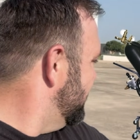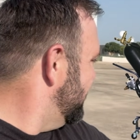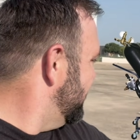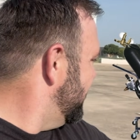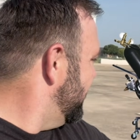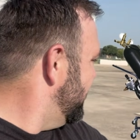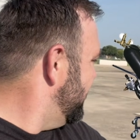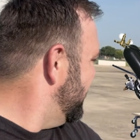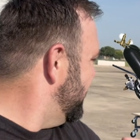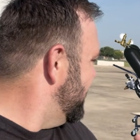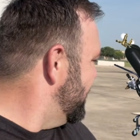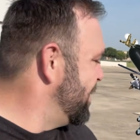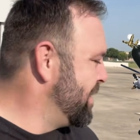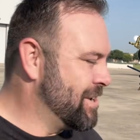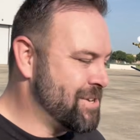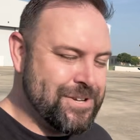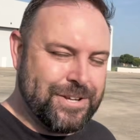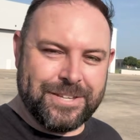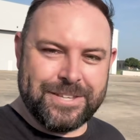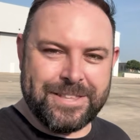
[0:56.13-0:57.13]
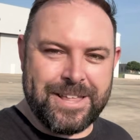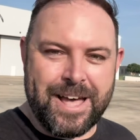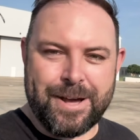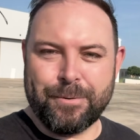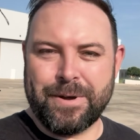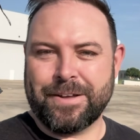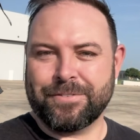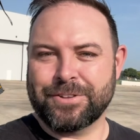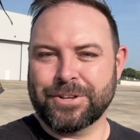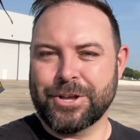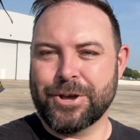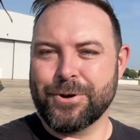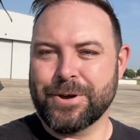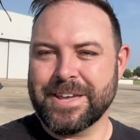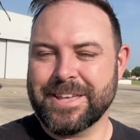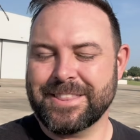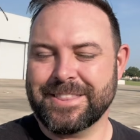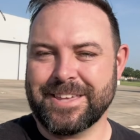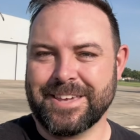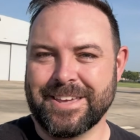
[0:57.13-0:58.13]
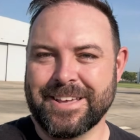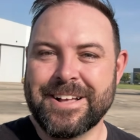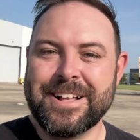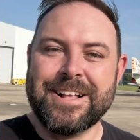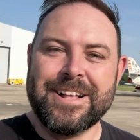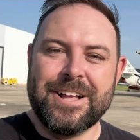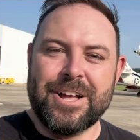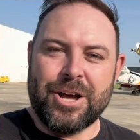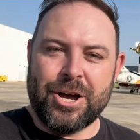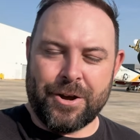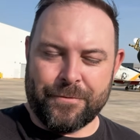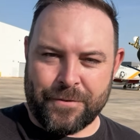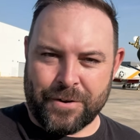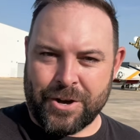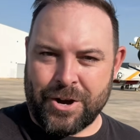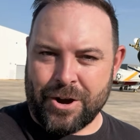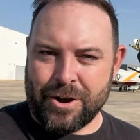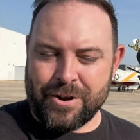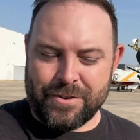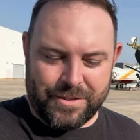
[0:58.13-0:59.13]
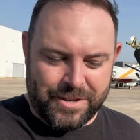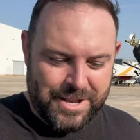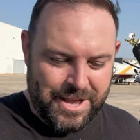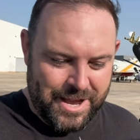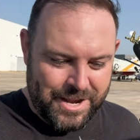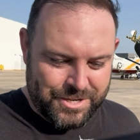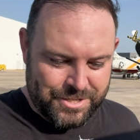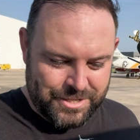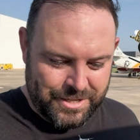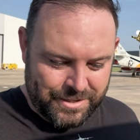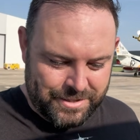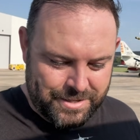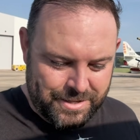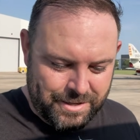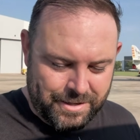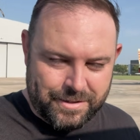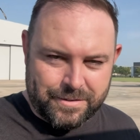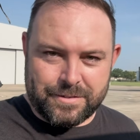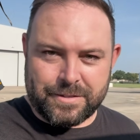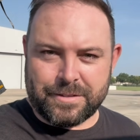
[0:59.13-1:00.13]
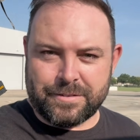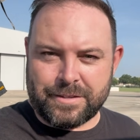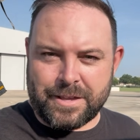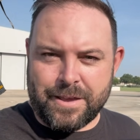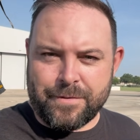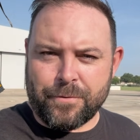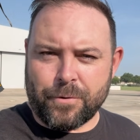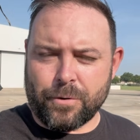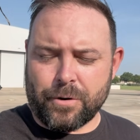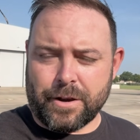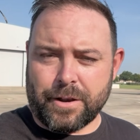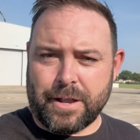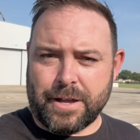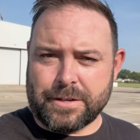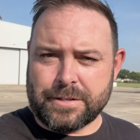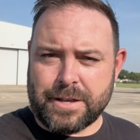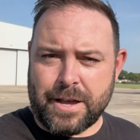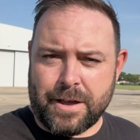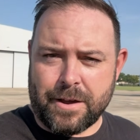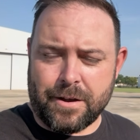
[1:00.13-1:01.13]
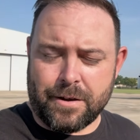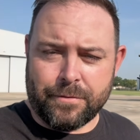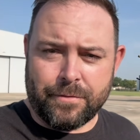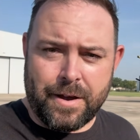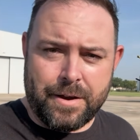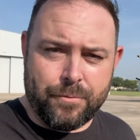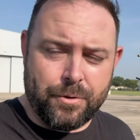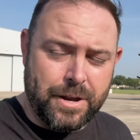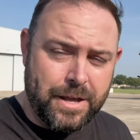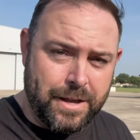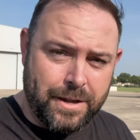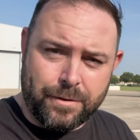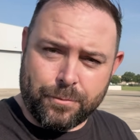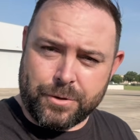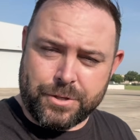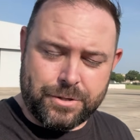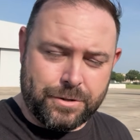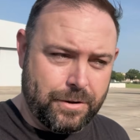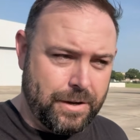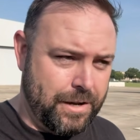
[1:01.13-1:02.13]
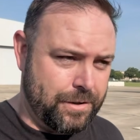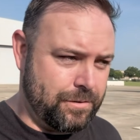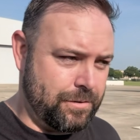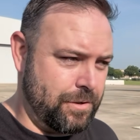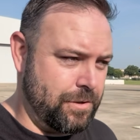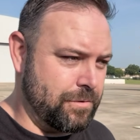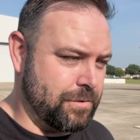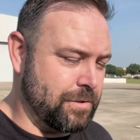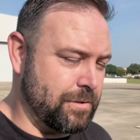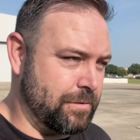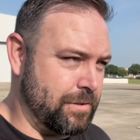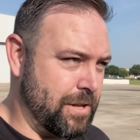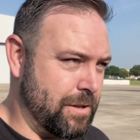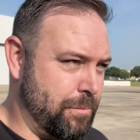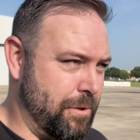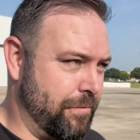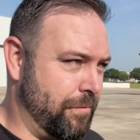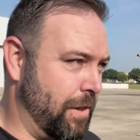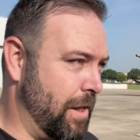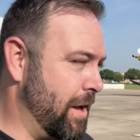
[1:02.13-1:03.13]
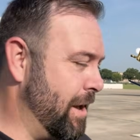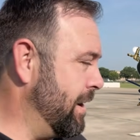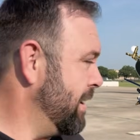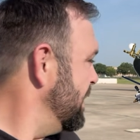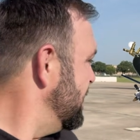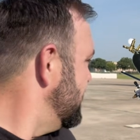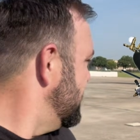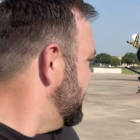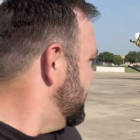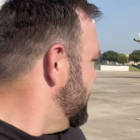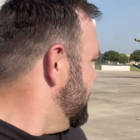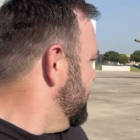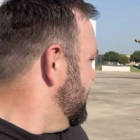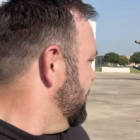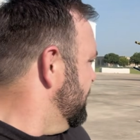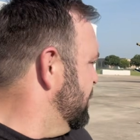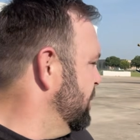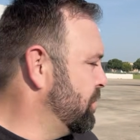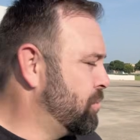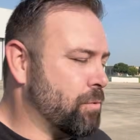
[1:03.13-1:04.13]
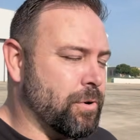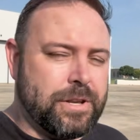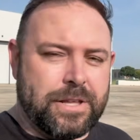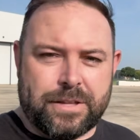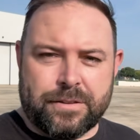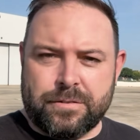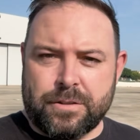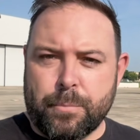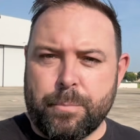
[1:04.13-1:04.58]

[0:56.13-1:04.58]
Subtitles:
you know, just that. We have to go get the huffer cart, the Dash 60, because this A4, unlike Skyhawk 518, which you guys are used to seeing me fly, this one needs the